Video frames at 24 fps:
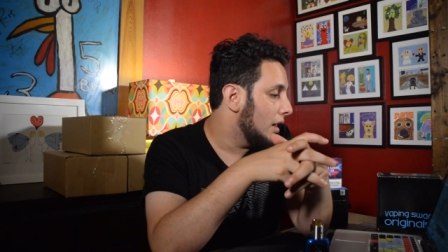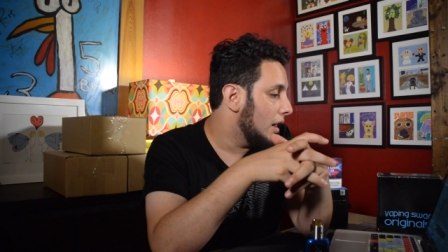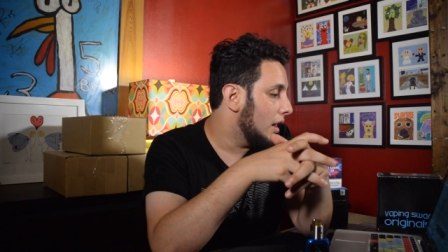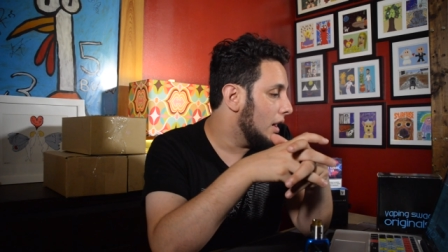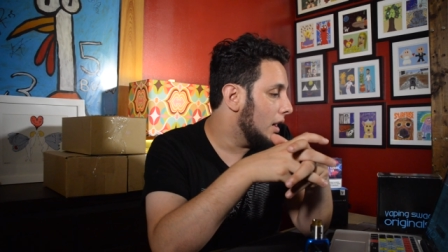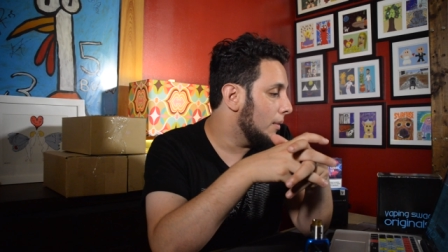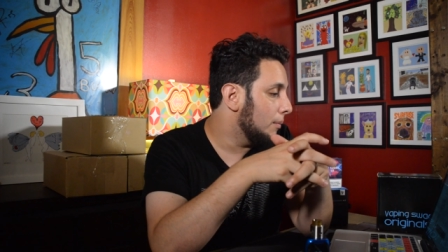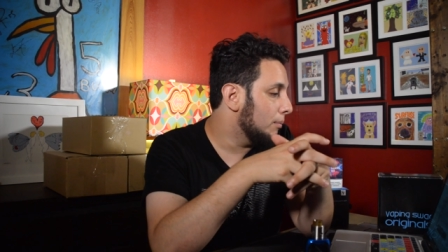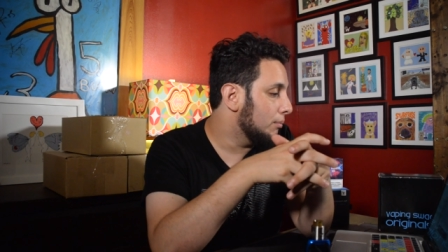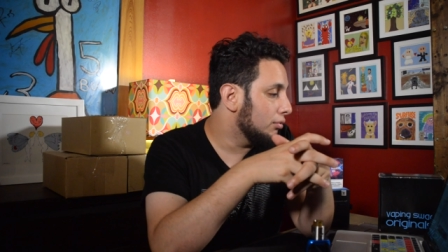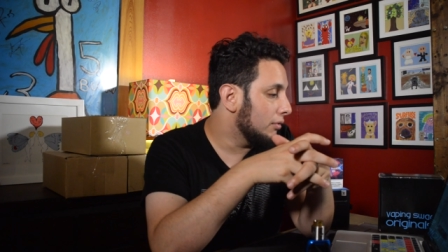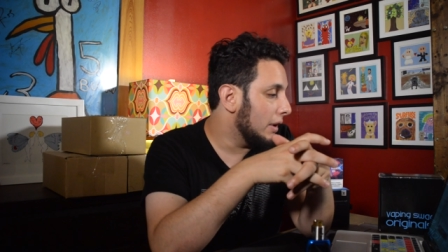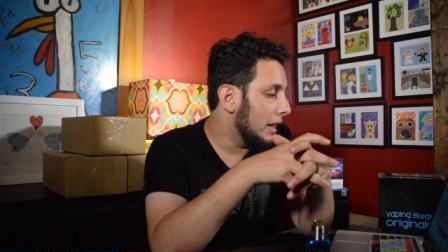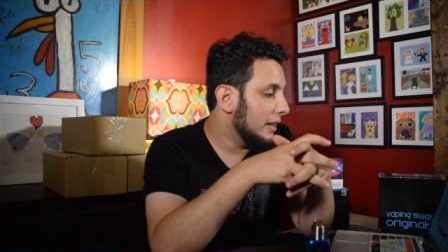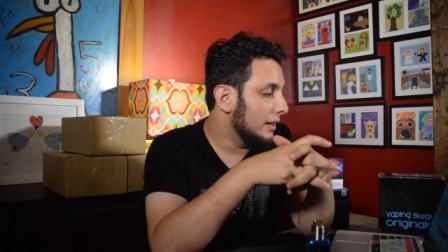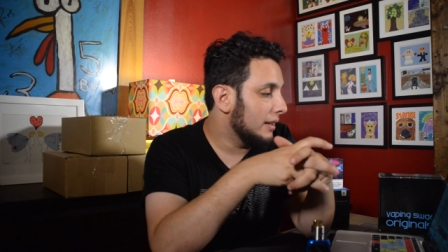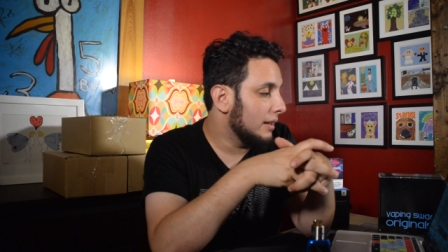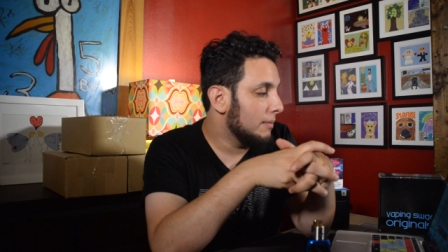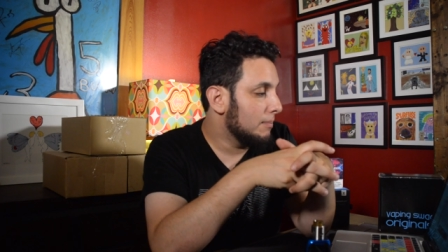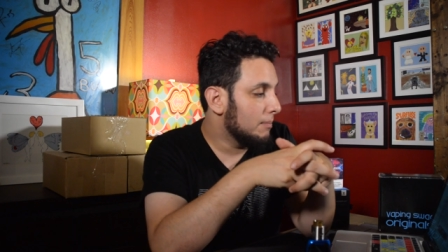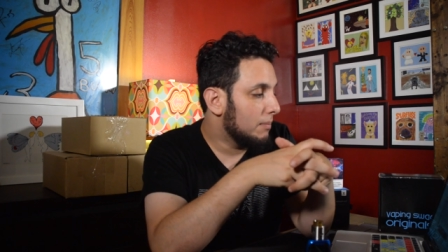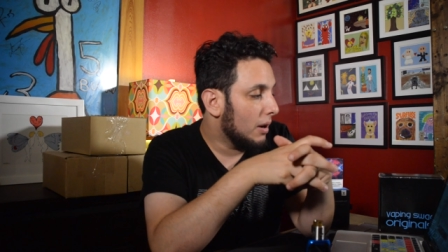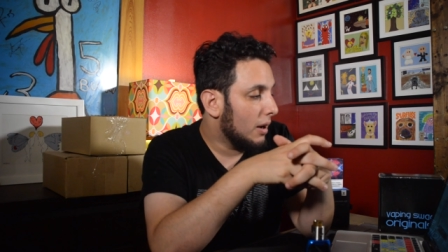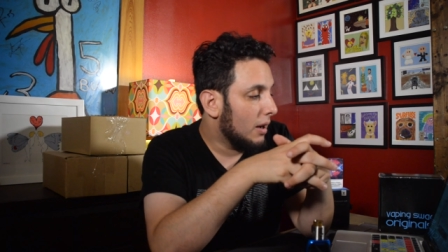uh,
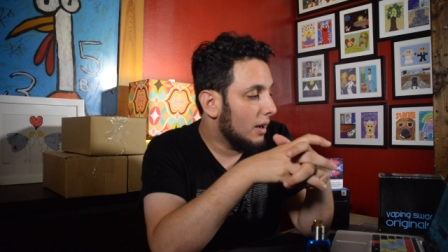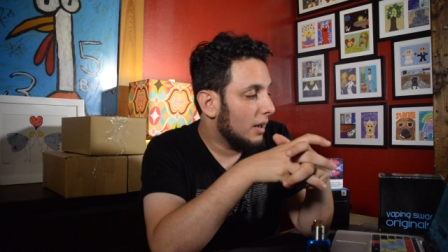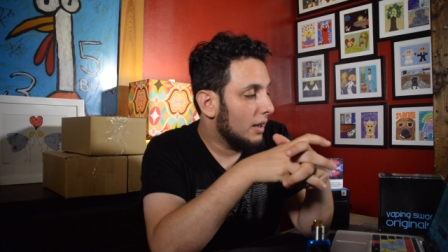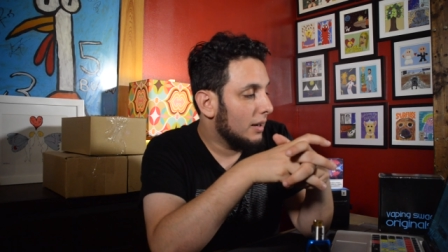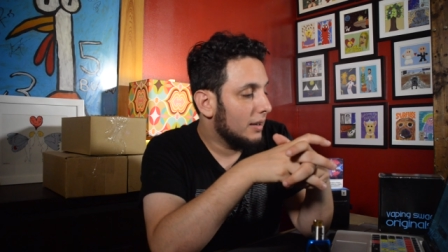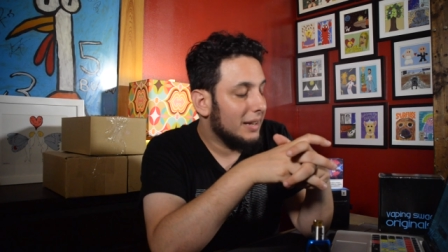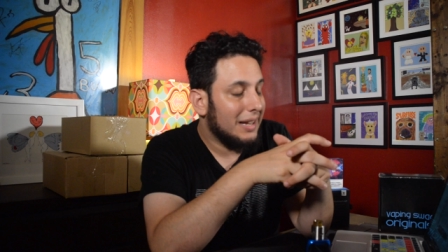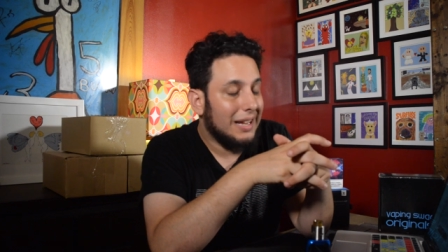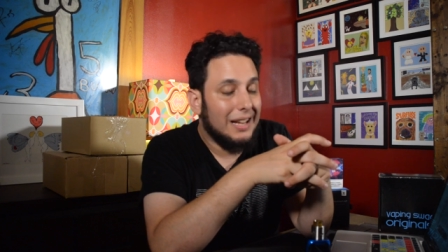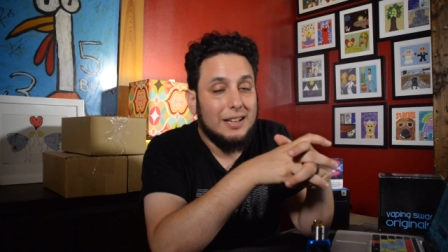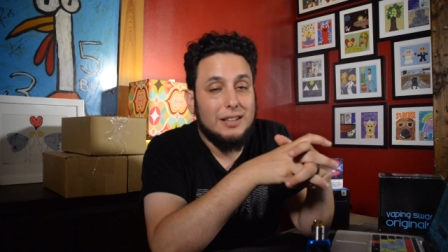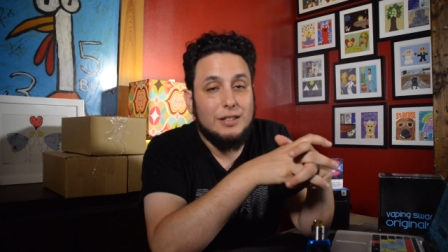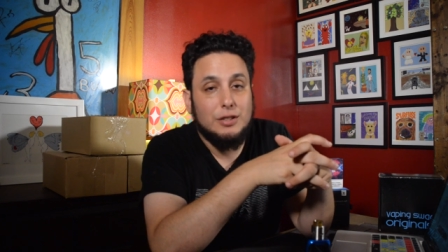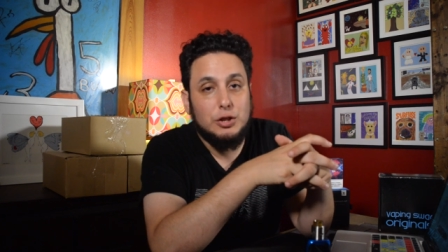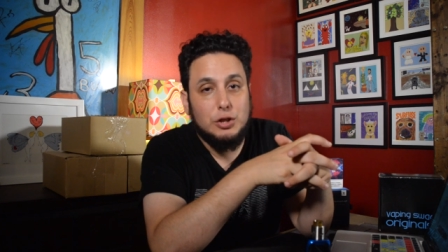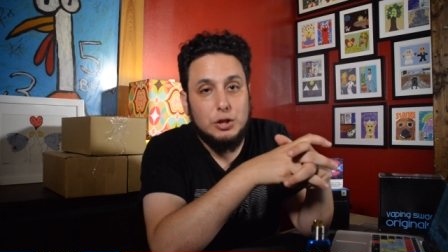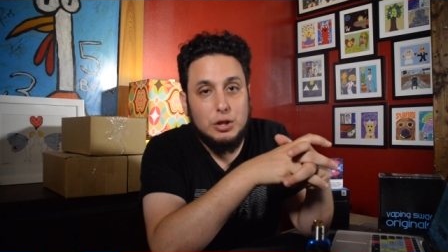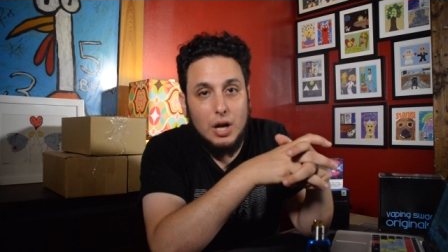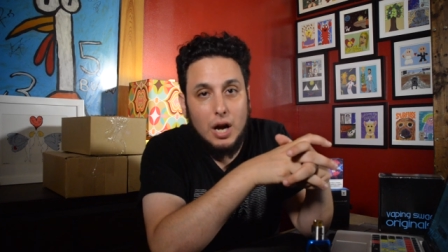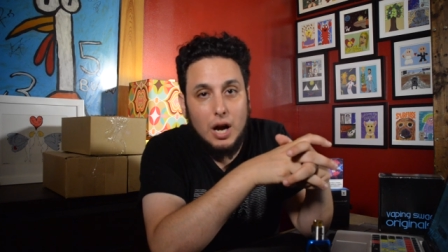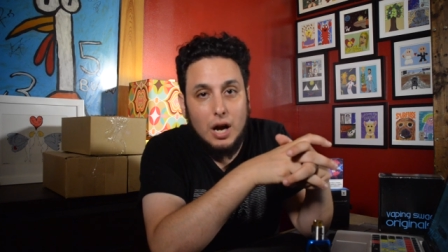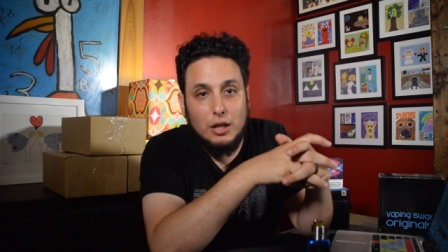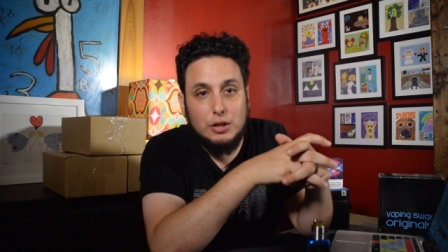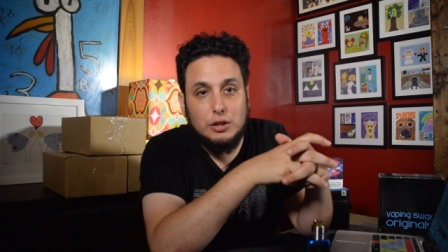Brendan Bond and
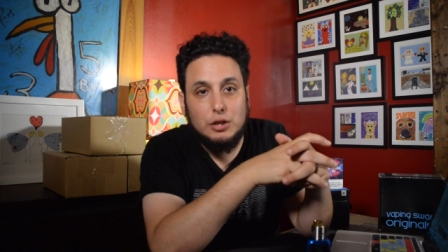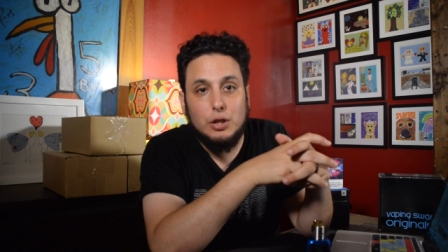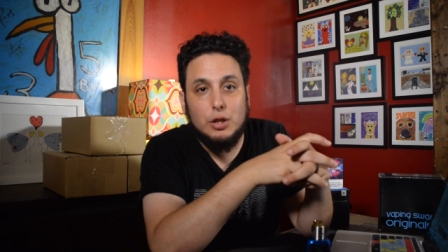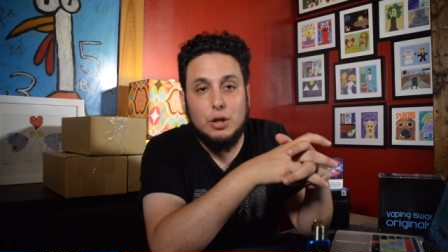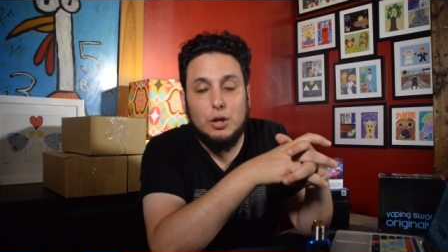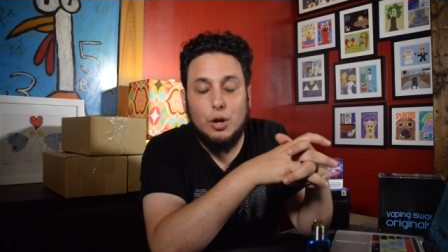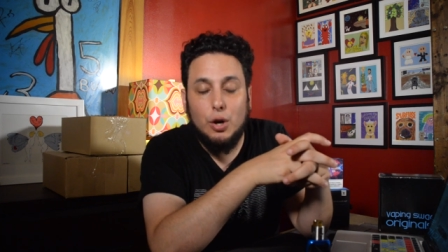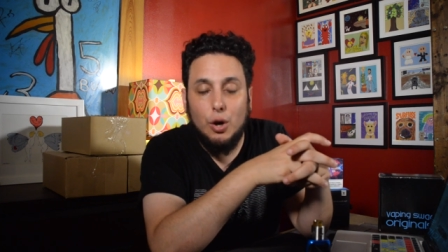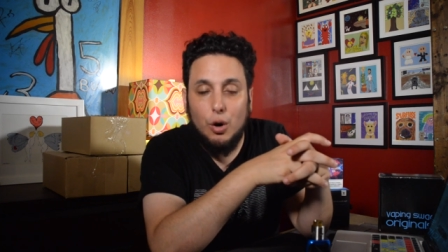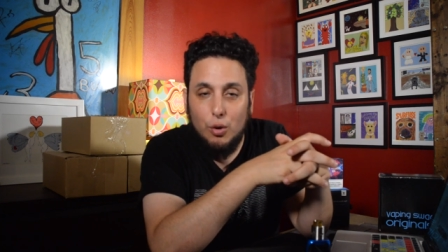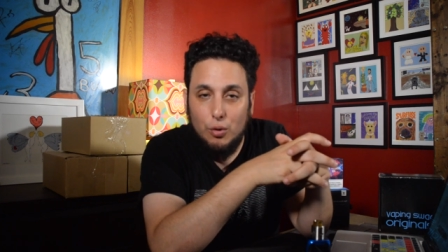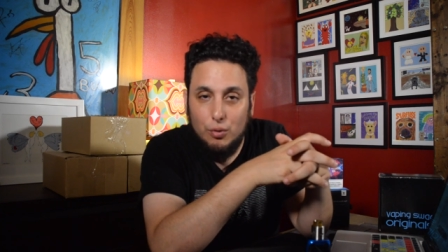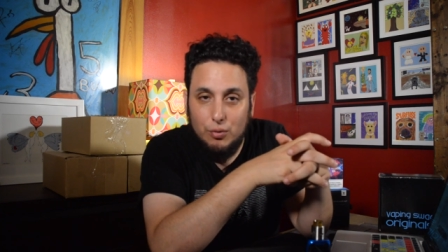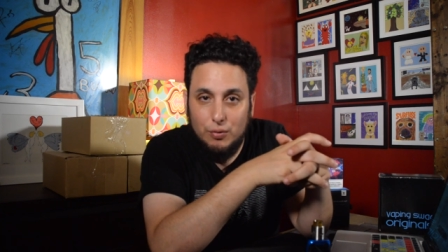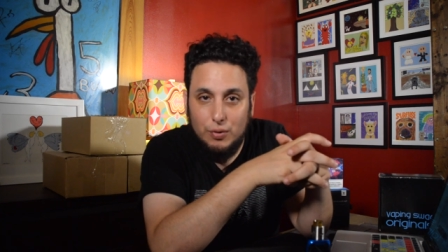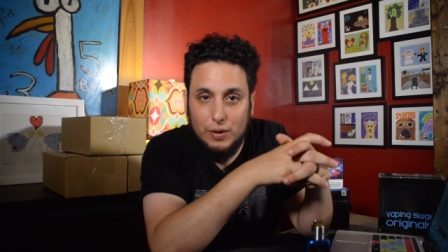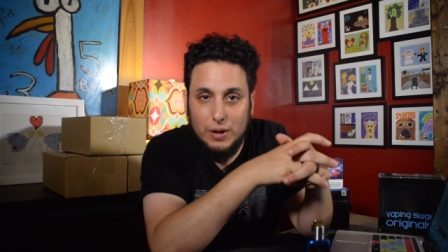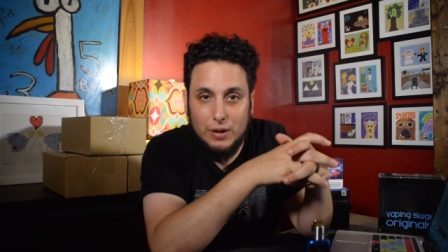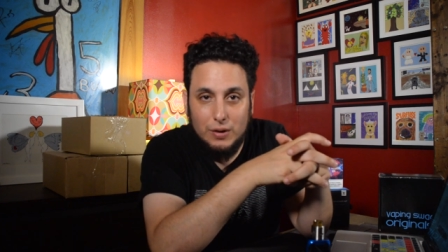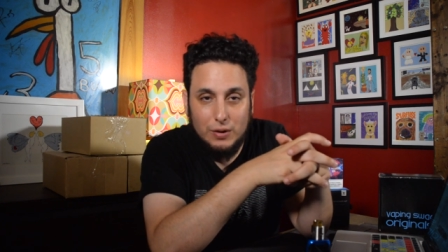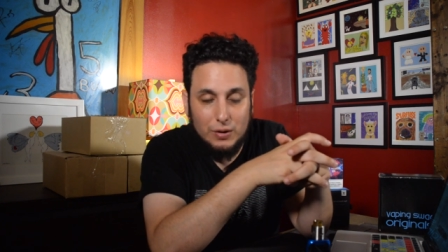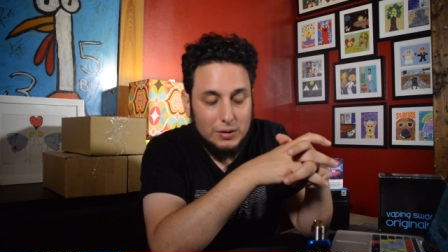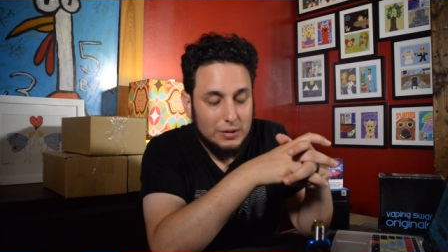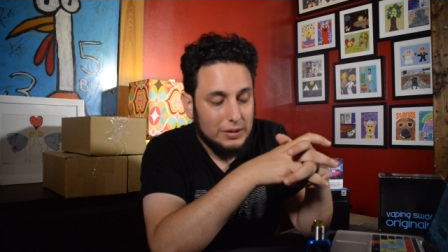Josh
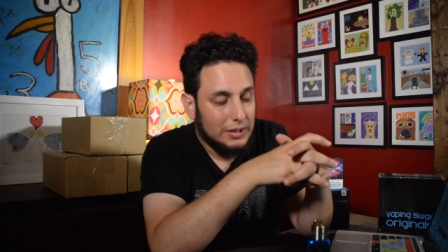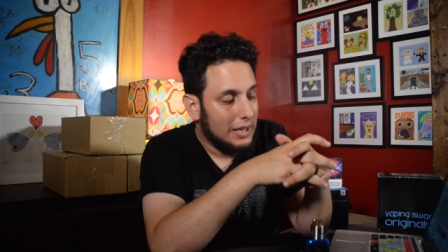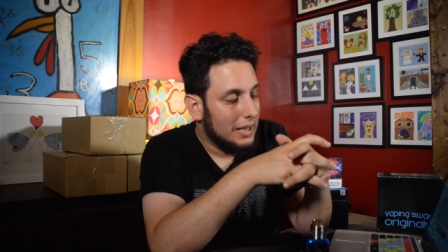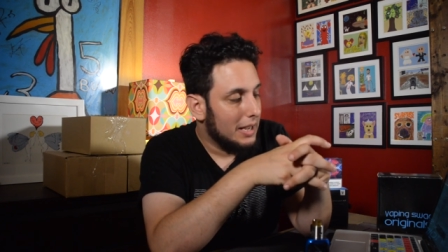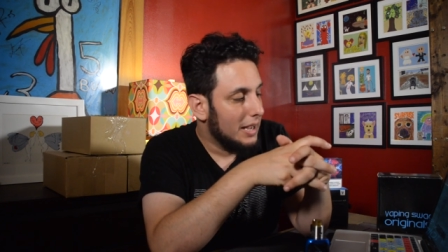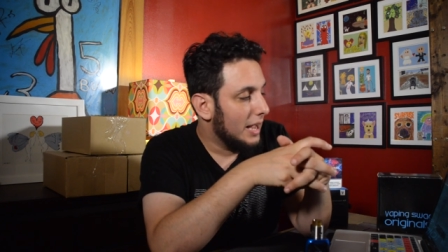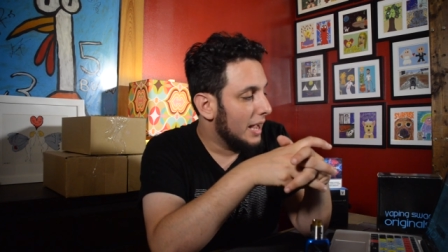Cofield.